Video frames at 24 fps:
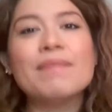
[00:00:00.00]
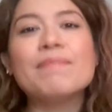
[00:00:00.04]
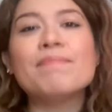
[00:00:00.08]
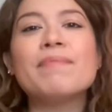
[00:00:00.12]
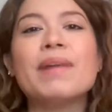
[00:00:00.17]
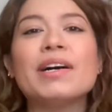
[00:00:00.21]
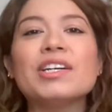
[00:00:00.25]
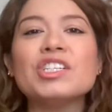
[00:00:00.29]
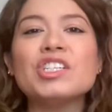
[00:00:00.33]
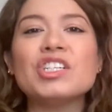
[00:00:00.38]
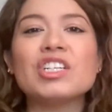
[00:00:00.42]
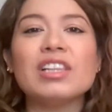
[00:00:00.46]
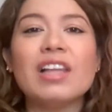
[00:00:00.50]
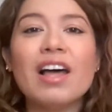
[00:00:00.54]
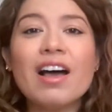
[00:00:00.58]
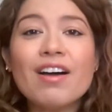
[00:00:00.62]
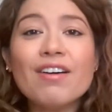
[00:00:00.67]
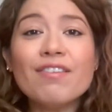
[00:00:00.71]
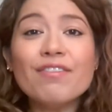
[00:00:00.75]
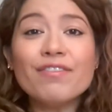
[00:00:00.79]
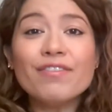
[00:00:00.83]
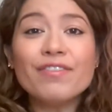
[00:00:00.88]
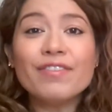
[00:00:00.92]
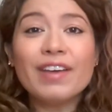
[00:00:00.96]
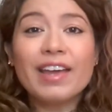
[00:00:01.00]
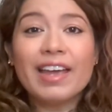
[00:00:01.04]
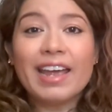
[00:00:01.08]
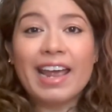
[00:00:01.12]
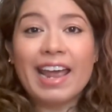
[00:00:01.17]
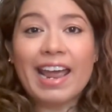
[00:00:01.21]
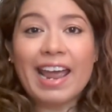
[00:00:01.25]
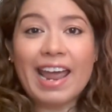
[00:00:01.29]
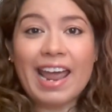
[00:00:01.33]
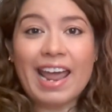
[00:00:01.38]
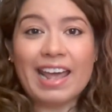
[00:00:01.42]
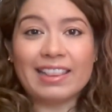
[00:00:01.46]
much love
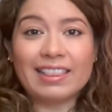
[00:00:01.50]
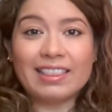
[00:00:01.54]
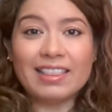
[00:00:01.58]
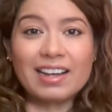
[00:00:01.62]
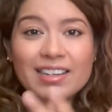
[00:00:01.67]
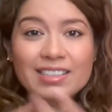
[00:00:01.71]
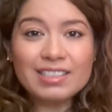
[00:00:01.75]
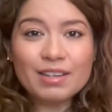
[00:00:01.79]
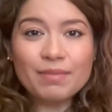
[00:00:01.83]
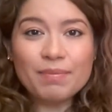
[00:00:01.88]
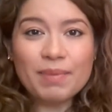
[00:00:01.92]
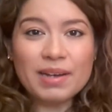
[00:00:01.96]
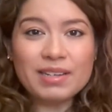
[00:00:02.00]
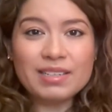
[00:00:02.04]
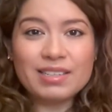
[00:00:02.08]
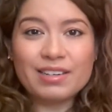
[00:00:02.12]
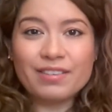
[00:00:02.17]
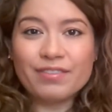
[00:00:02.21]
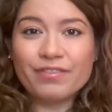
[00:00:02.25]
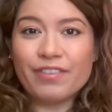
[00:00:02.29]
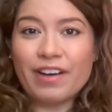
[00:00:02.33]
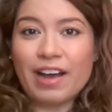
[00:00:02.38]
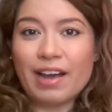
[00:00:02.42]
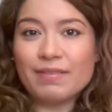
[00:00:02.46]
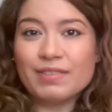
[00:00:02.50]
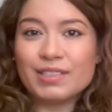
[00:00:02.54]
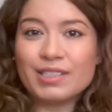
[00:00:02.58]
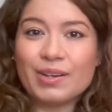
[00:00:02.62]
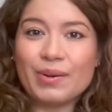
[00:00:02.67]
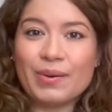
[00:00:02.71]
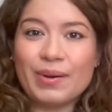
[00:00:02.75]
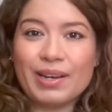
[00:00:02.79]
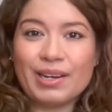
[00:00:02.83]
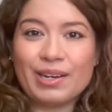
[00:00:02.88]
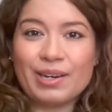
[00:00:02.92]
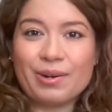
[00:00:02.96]
and lots of positive vibes
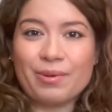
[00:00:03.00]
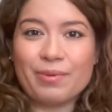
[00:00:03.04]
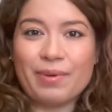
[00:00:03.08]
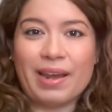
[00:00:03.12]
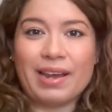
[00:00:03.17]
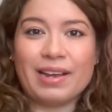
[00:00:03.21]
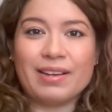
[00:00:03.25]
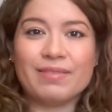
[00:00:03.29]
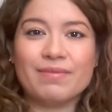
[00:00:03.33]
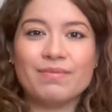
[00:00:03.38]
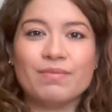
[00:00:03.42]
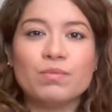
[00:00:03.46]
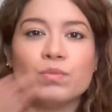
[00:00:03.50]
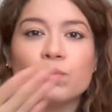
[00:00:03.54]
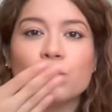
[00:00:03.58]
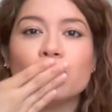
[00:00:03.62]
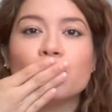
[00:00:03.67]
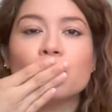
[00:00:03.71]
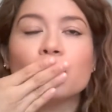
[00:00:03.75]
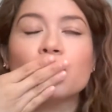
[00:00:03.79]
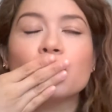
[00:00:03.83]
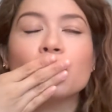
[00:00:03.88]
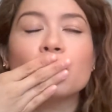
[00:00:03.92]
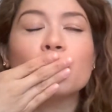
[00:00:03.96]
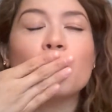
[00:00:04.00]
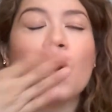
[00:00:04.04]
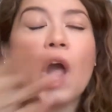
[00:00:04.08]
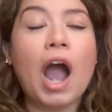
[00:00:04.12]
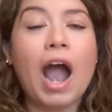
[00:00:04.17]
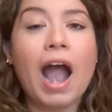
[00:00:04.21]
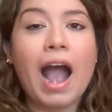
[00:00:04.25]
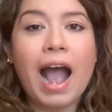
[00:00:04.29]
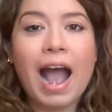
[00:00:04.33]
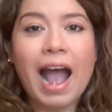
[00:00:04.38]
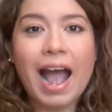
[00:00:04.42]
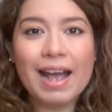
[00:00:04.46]
going your way. Mwah.
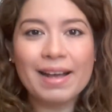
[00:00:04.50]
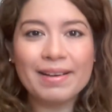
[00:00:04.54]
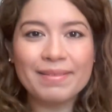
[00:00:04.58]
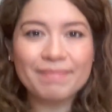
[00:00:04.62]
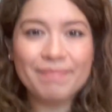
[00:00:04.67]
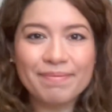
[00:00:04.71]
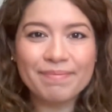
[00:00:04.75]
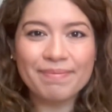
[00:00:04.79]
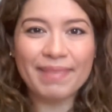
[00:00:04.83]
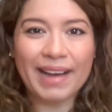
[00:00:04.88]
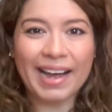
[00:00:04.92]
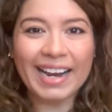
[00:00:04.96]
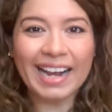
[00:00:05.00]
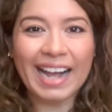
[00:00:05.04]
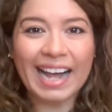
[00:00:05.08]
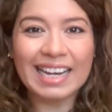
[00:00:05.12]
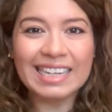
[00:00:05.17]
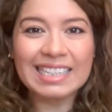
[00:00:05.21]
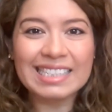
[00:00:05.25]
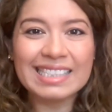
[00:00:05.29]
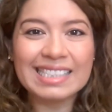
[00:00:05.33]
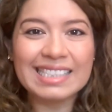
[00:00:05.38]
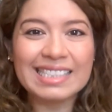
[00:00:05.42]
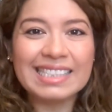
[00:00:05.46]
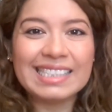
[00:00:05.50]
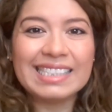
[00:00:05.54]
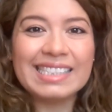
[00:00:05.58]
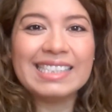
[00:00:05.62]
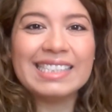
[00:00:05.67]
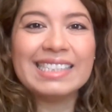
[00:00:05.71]
Bye guys.